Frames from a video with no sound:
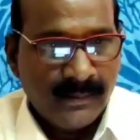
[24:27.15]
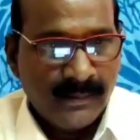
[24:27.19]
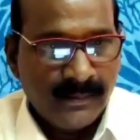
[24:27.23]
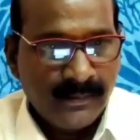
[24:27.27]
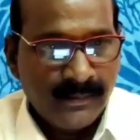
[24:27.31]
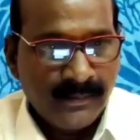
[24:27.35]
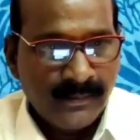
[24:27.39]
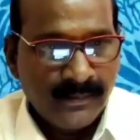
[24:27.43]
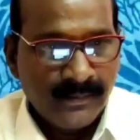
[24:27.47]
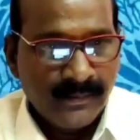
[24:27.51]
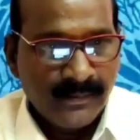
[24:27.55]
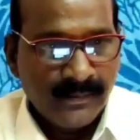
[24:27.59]

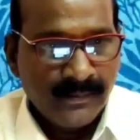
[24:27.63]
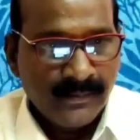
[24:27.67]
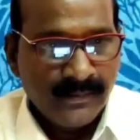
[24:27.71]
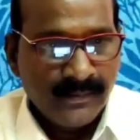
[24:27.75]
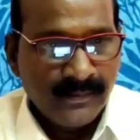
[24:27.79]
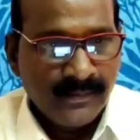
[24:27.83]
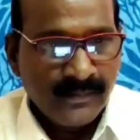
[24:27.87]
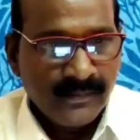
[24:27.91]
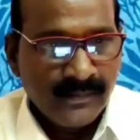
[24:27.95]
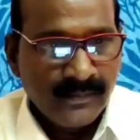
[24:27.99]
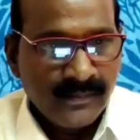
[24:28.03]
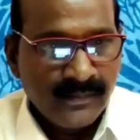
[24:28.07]
him
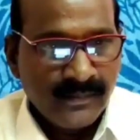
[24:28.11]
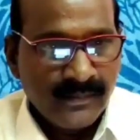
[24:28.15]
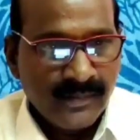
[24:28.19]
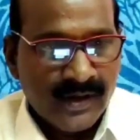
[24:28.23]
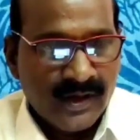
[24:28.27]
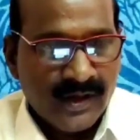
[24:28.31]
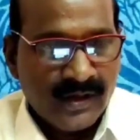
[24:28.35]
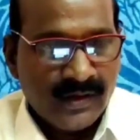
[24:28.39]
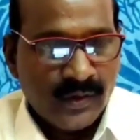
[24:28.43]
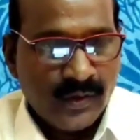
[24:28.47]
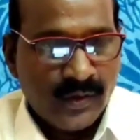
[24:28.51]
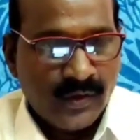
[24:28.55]

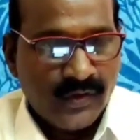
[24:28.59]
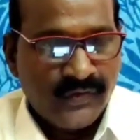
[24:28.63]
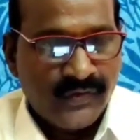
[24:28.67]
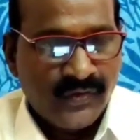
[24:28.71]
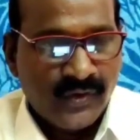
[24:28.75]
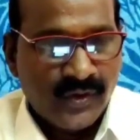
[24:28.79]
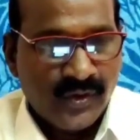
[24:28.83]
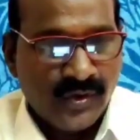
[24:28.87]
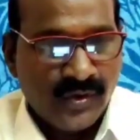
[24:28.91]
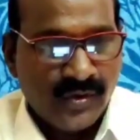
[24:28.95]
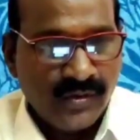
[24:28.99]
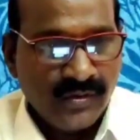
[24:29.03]
a
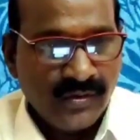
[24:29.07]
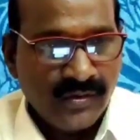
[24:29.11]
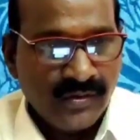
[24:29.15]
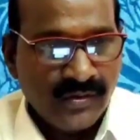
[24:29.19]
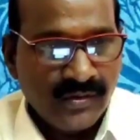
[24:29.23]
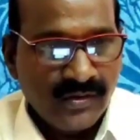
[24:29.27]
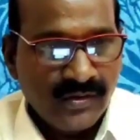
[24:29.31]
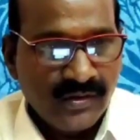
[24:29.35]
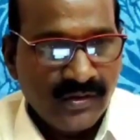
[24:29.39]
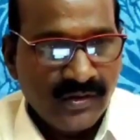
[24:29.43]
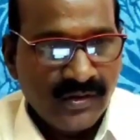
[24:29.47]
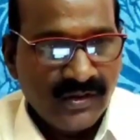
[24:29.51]

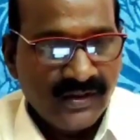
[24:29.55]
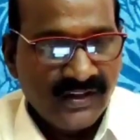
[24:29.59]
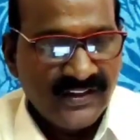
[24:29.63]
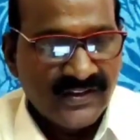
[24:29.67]
torso?